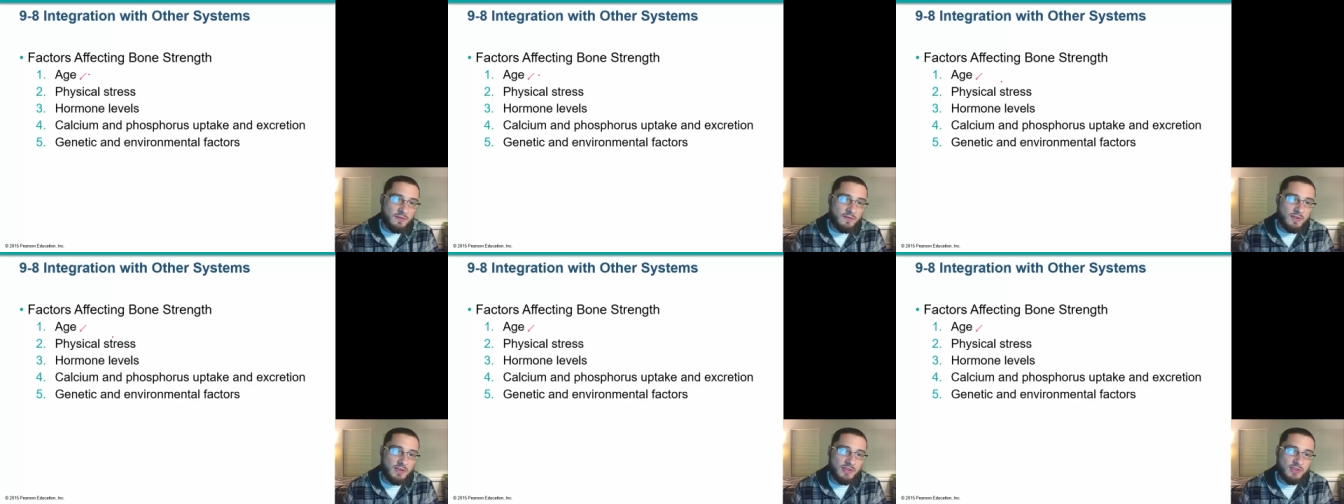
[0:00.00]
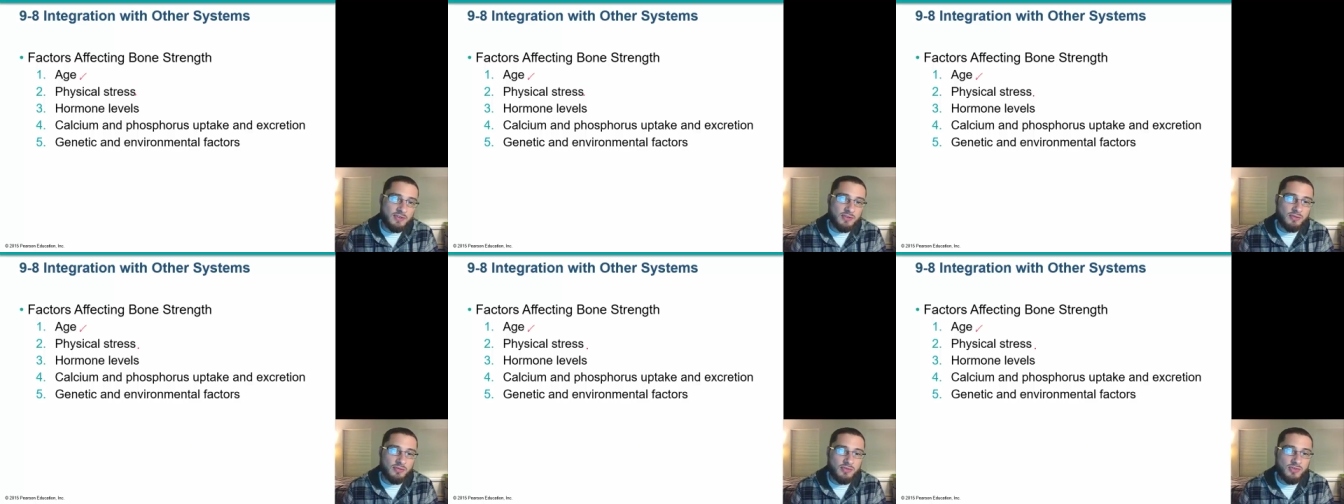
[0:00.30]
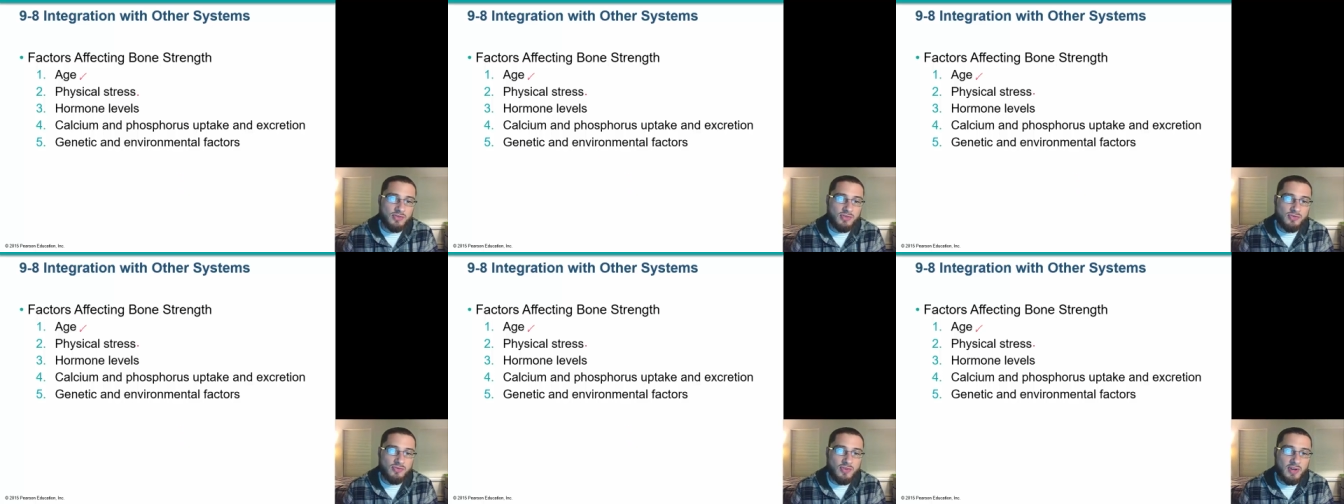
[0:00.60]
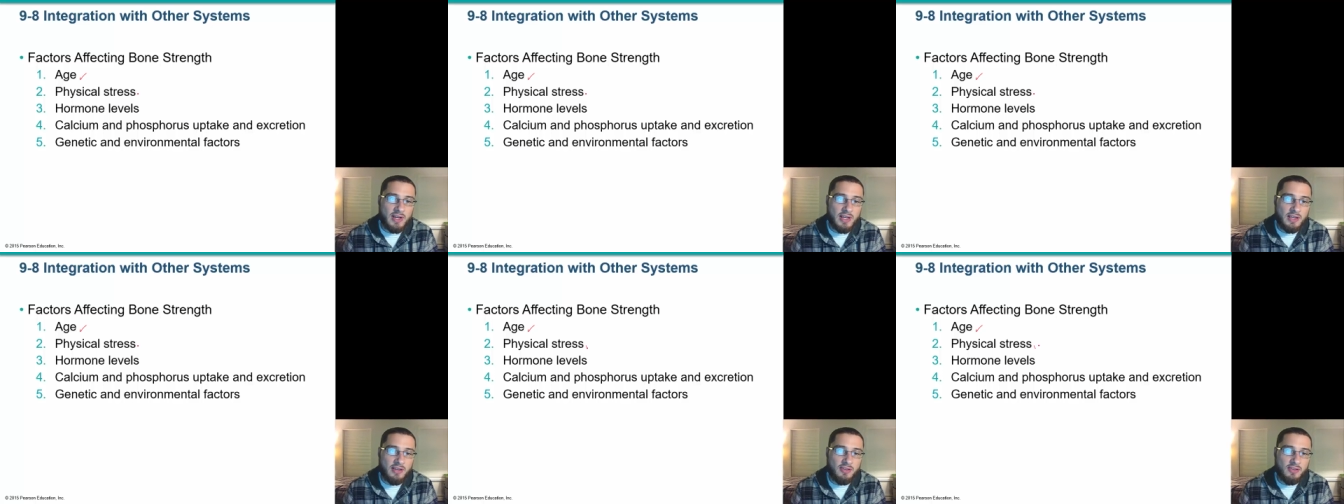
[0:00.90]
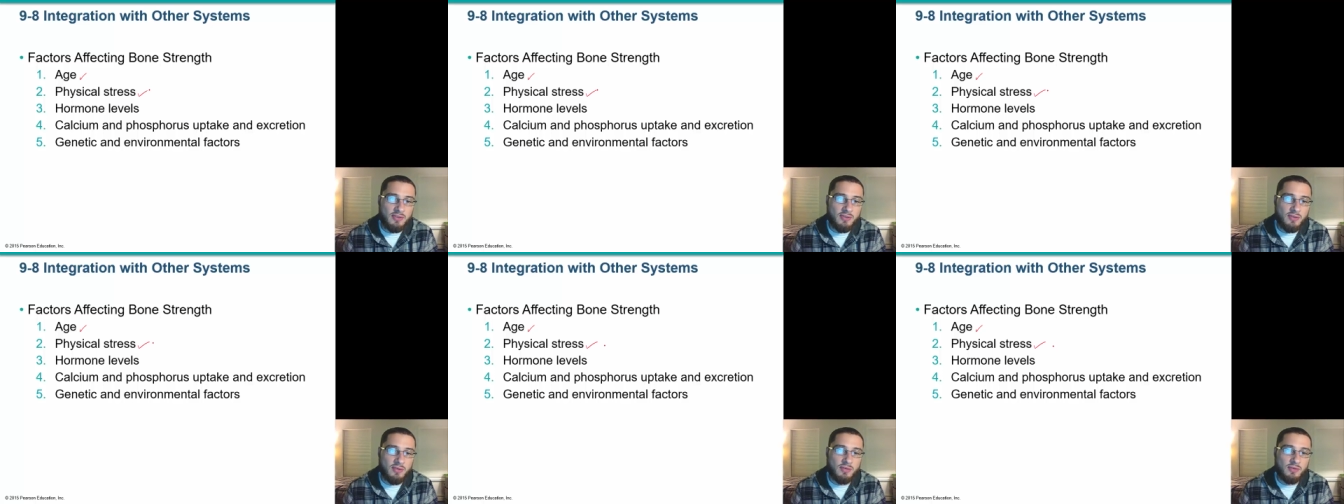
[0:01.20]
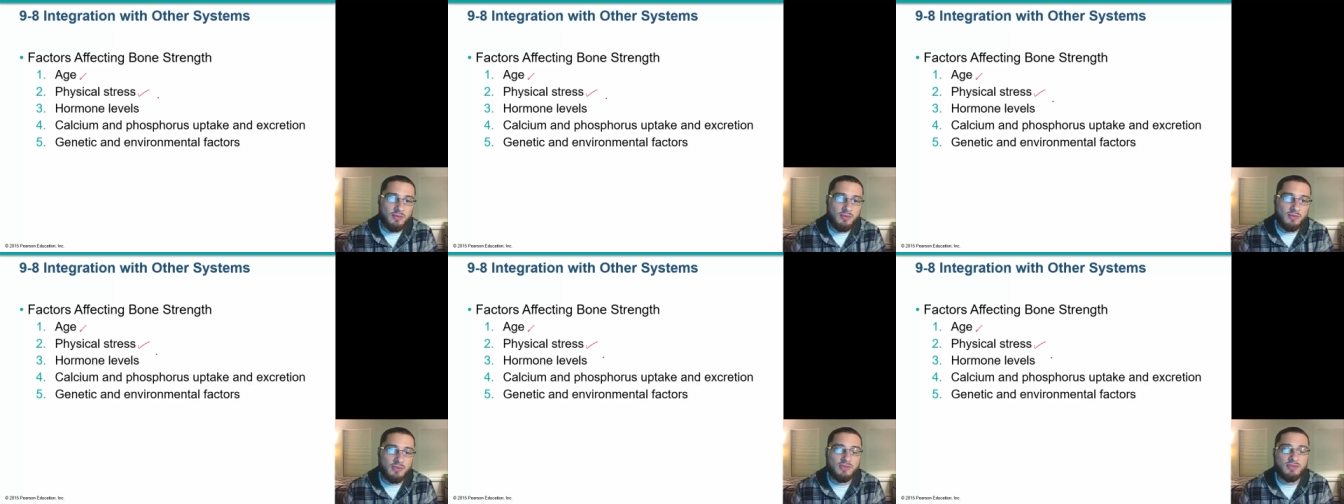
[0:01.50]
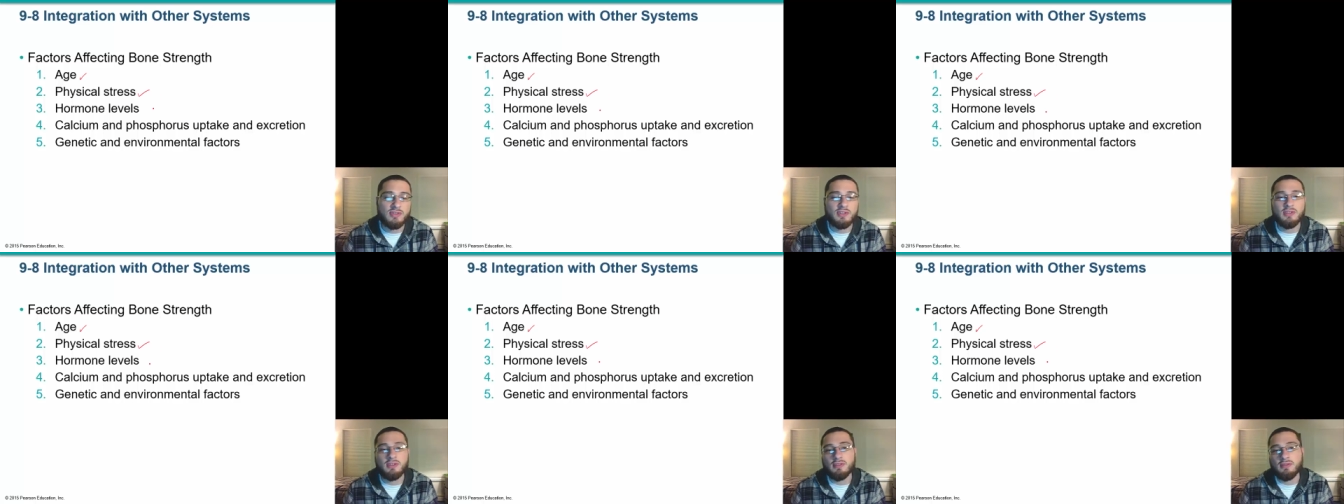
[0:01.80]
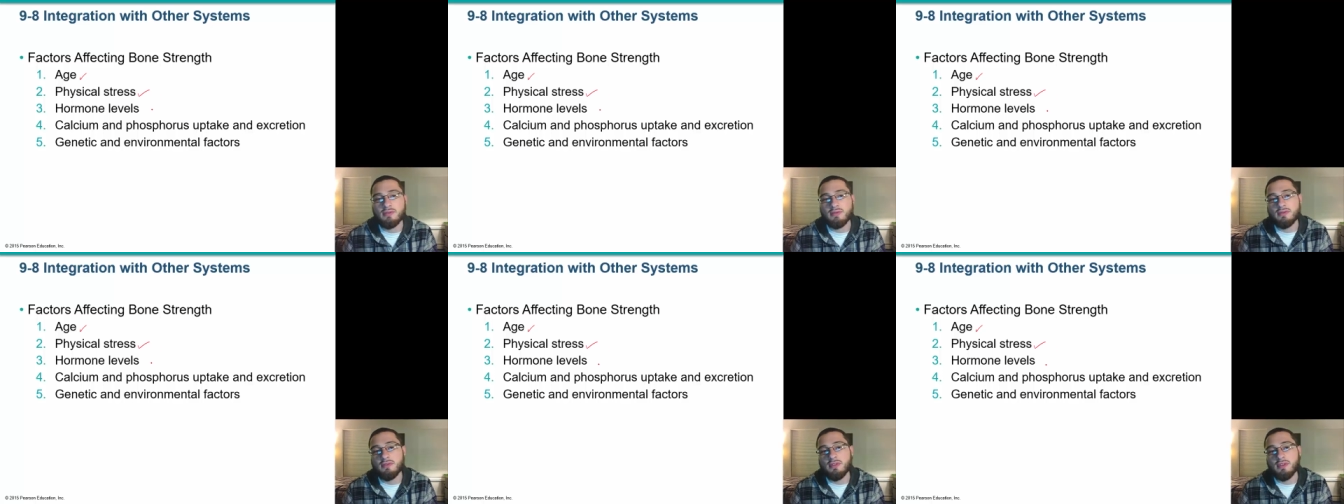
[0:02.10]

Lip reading: physical strength, which can